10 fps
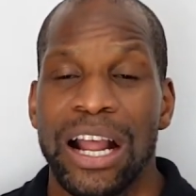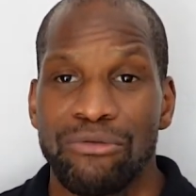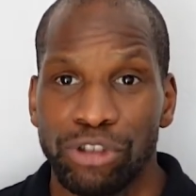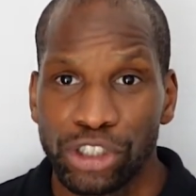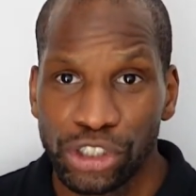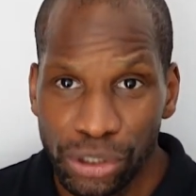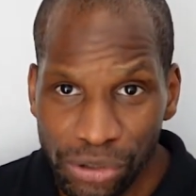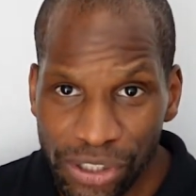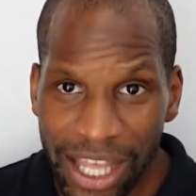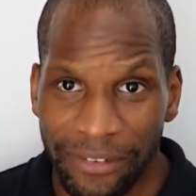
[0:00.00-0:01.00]

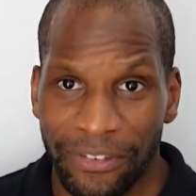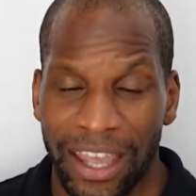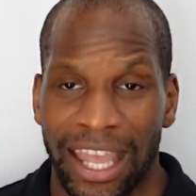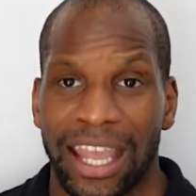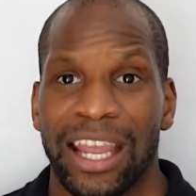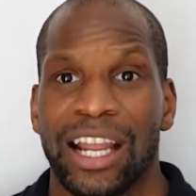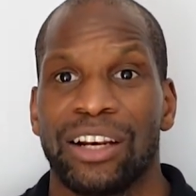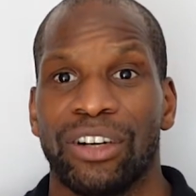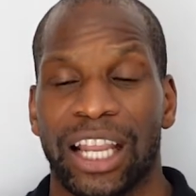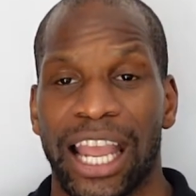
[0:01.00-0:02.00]
Reduce their fear,
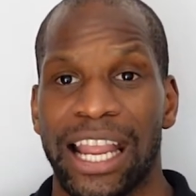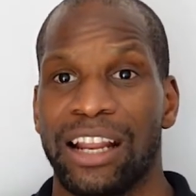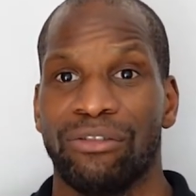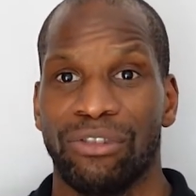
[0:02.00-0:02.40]
okay?